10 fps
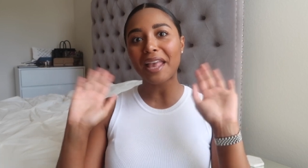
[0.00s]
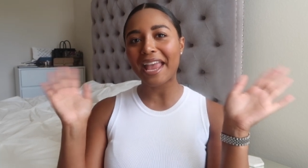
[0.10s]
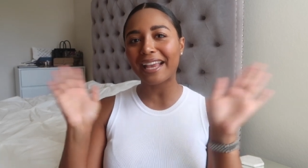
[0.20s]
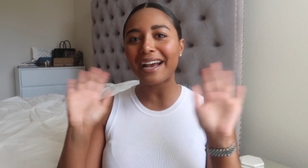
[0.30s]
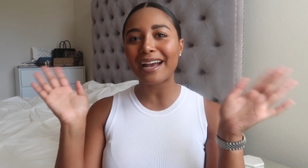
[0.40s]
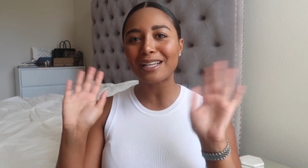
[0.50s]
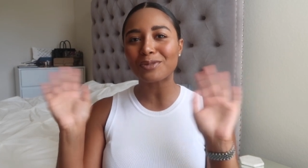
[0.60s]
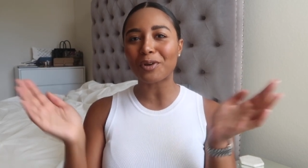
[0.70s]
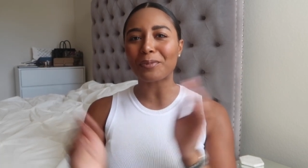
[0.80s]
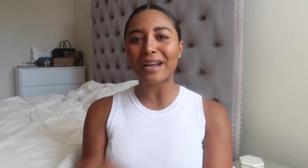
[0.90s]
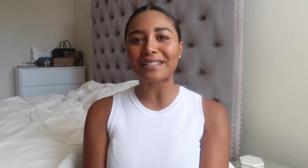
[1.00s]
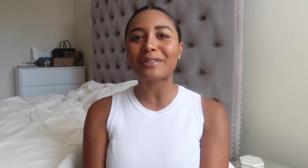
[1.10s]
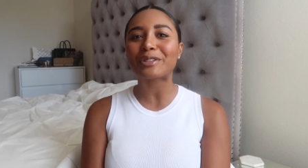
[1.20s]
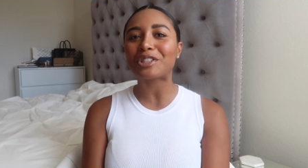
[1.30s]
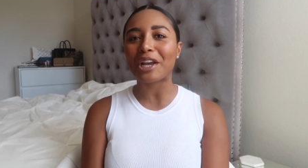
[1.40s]
Hey guys, welcome back
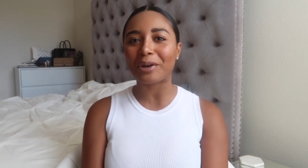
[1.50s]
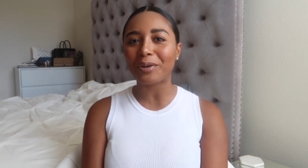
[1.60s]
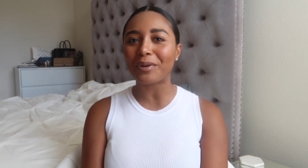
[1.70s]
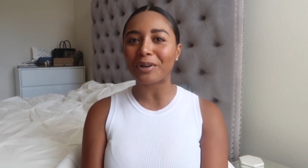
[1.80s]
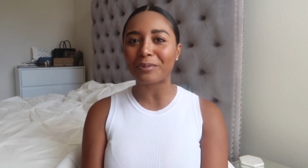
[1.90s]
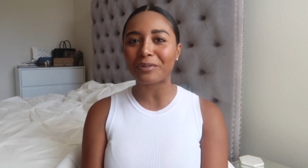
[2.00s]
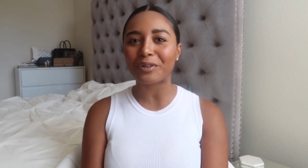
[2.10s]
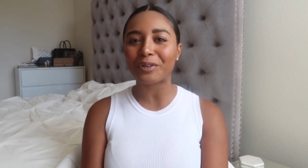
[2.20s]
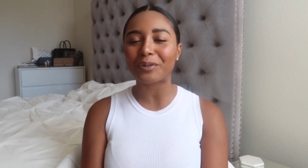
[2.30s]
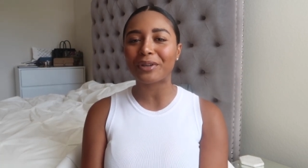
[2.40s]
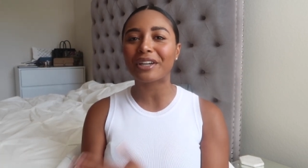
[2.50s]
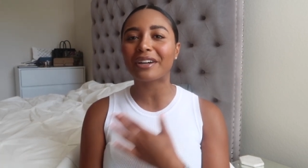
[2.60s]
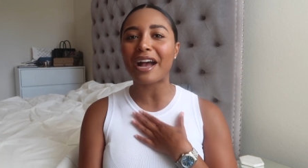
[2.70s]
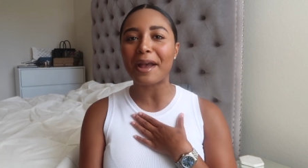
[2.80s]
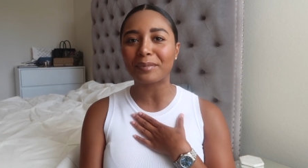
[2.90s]
to the channel. Welcome if you're new
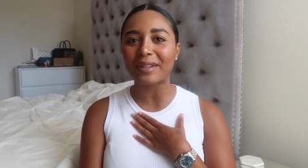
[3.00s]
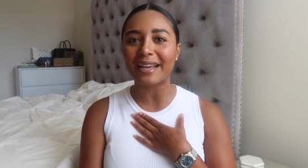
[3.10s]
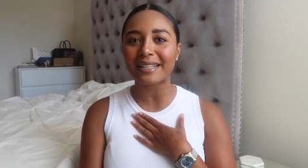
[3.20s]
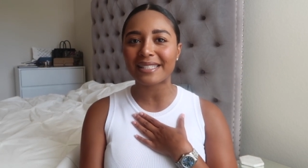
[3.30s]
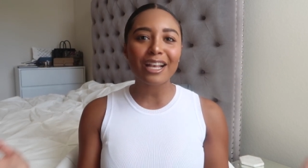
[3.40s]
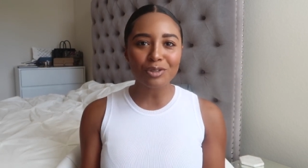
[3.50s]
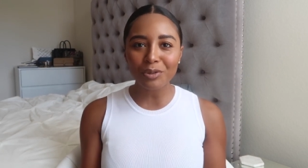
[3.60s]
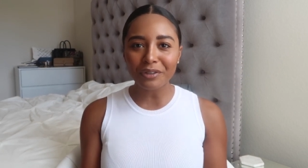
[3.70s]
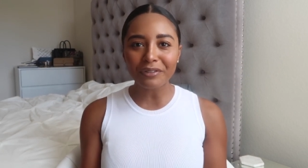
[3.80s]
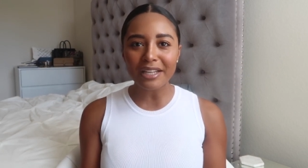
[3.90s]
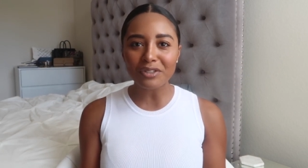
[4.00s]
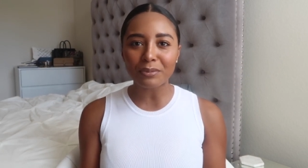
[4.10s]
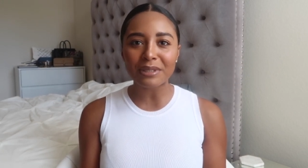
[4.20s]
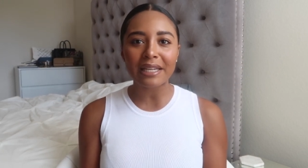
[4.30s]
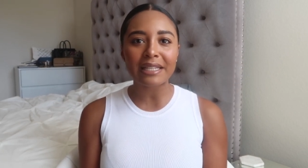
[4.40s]
here, I'm Lex. As you could have guessed
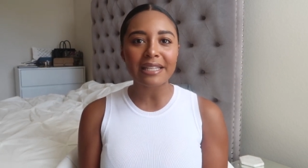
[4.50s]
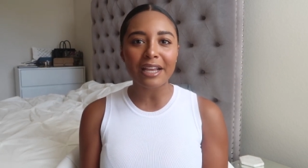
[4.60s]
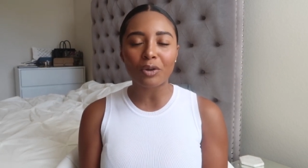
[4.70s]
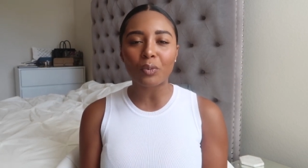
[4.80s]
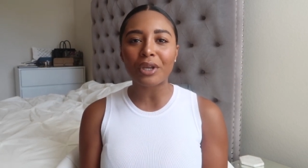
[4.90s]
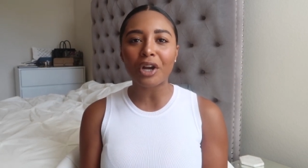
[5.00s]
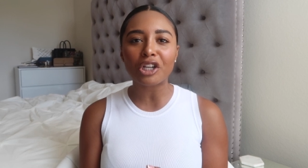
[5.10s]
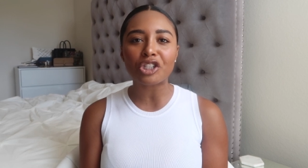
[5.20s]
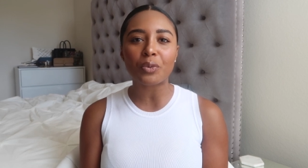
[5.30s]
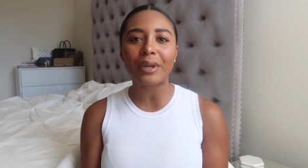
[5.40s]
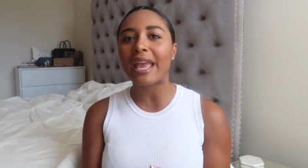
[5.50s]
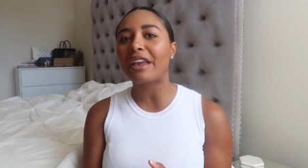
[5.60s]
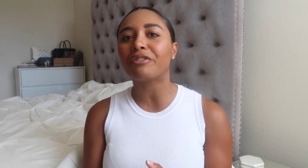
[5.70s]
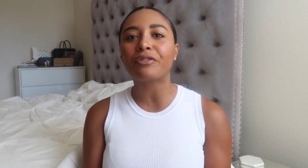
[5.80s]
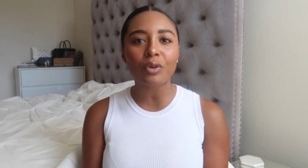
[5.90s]
from today's title, we are doing
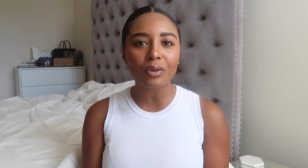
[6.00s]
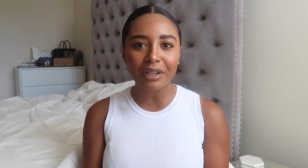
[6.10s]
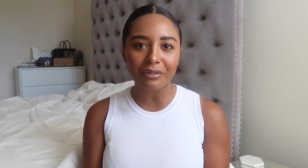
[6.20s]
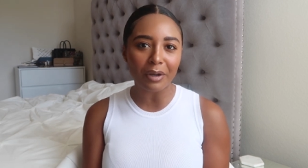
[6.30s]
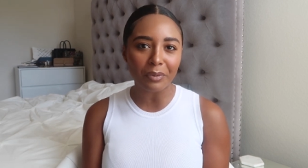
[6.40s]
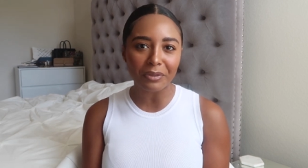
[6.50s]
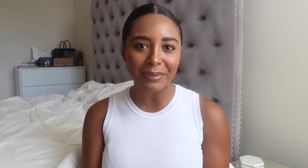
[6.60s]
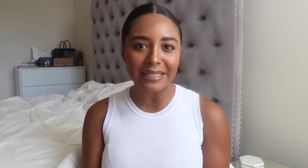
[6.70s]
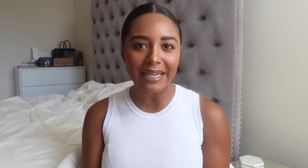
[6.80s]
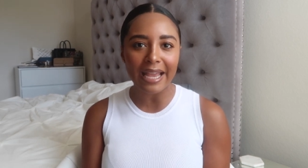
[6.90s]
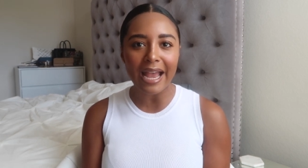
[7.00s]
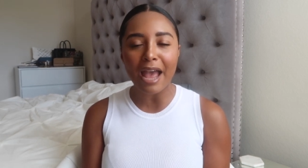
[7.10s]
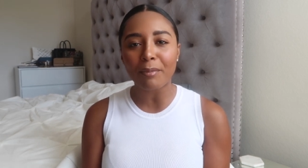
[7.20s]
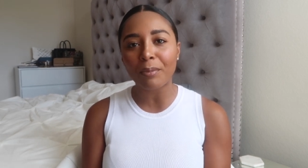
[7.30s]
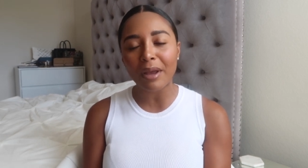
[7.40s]
a full get ready with me today.
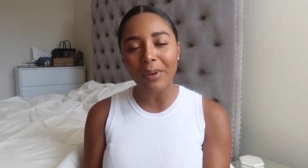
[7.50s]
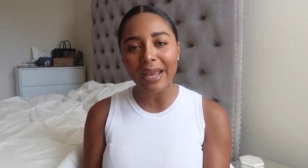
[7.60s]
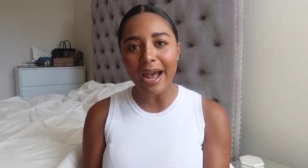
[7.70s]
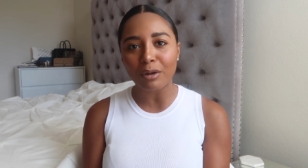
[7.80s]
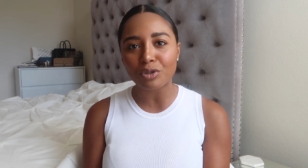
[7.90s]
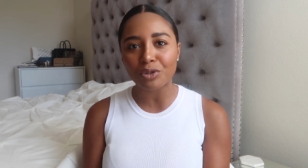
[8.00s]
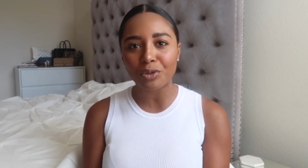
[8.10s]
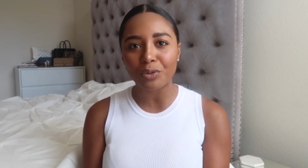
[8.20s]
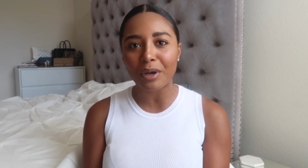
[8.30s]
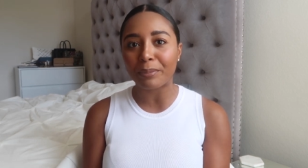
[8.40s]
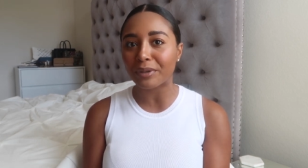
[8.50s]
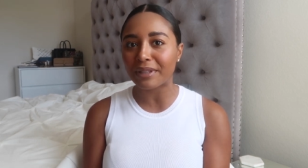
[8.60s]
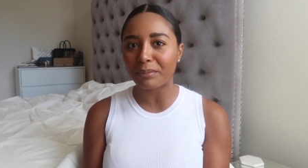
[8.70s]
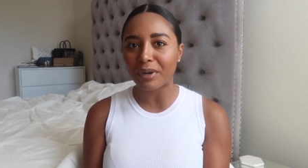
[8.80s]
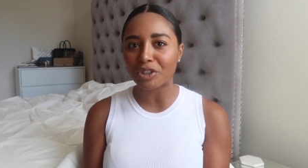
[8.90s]
I'm on my way out to a
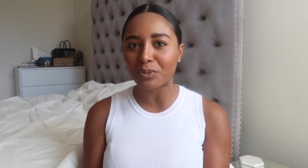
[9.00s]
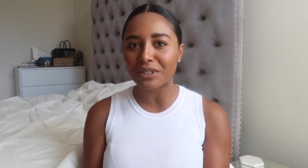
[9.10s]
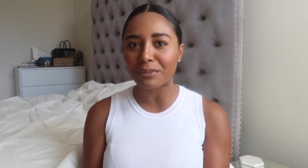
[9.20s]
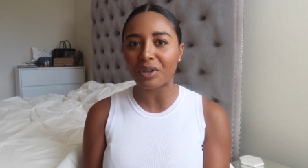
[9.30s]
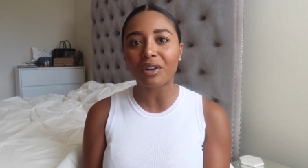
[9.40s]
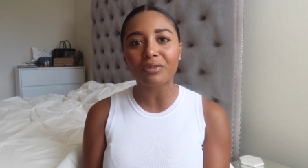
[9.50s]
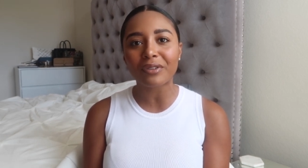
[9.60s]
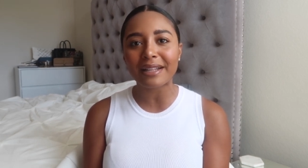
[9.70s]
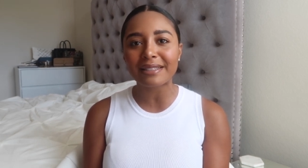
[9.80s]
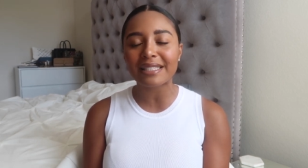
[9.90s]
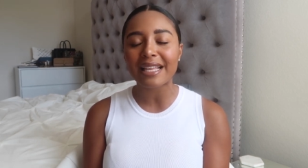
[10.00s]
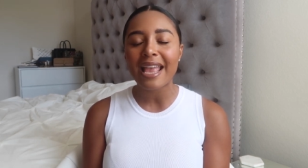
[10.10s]
birthday brunch with some girlfriends